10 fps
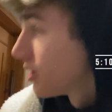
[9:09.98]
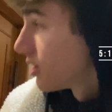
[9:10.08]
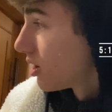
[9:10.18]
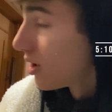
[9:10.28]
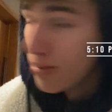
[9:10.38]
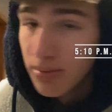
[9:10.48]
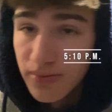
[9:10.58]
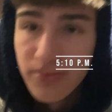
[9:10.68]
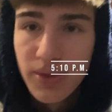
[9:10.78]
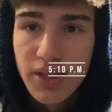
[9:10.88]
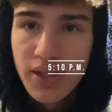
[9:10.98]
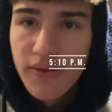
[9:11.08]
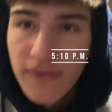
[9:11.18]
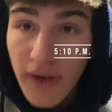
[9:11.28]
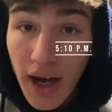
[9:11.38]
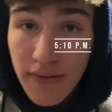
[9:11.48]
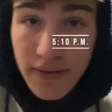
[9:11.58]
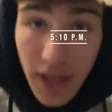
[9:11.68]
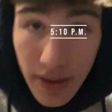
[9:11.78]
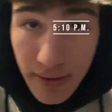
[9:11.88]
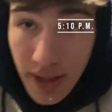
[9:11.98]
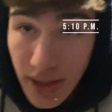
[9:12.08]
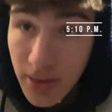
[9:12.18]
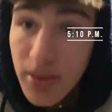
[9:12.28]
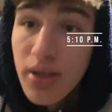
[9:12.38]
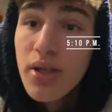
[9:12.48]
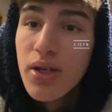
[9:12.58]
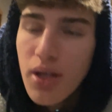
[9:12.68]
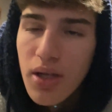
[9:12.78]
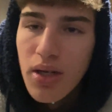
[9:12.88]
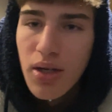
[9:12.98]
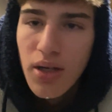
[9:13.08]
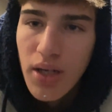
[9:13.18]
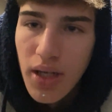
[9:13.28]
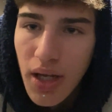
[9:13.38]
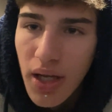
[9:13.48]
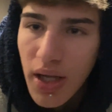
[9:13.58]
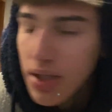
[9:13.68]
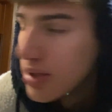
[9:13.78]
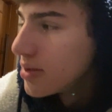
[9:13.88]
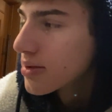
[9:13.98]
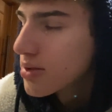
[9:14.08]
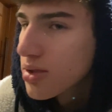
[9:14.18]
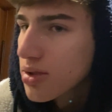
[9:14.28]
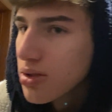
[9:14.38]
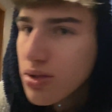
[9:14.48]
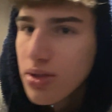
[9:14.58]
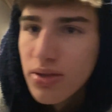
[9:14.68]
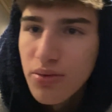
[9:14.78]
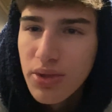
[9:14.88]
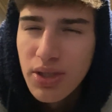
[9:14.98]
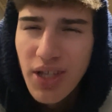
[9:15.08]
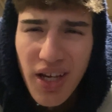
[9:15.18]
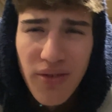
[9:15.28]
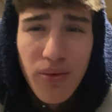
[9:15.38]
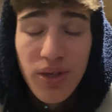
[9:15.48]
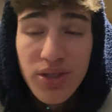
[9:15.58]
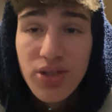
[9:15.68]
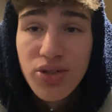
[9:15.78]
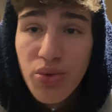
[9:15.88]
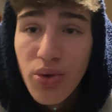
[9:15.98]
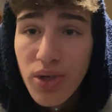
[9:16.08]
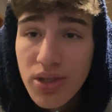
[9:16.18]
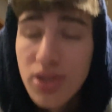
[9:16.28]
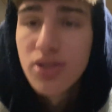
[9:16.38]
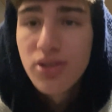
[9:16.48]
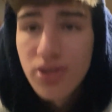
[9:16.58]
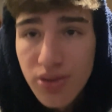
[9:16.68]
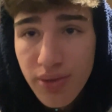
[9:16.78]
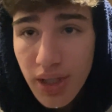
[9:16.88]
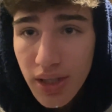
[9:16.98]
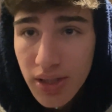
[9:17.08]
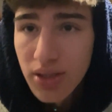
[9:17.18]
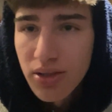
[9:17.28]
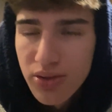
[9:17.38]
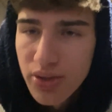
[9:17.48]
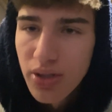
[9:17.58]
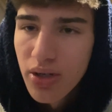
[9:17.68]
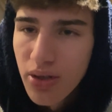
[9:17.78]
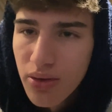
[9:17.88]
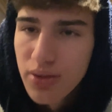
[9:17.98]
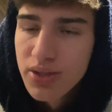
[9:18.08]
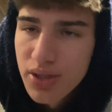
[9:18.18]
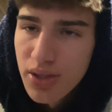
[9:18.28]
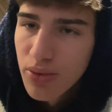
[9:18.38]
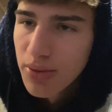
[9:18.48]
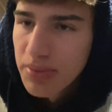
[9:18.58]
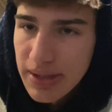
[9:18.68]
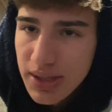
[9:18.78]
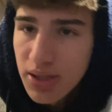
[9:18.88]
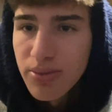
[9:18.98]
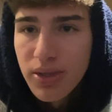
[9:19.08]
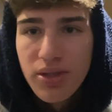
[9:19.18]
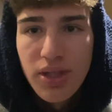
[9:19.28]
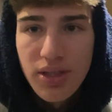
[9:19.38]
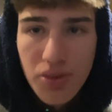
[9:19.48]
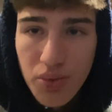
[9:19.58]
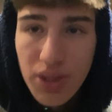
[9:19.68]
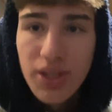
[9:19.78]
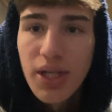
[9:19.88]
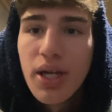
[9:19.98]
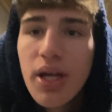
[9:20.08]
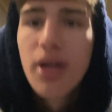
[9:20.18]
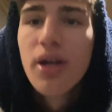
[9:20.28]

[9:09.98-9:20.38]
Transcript: um, it's five ten right now, and usually we have one to two orders as soon as we get here, so it's somewhat busy, but today's a weekday,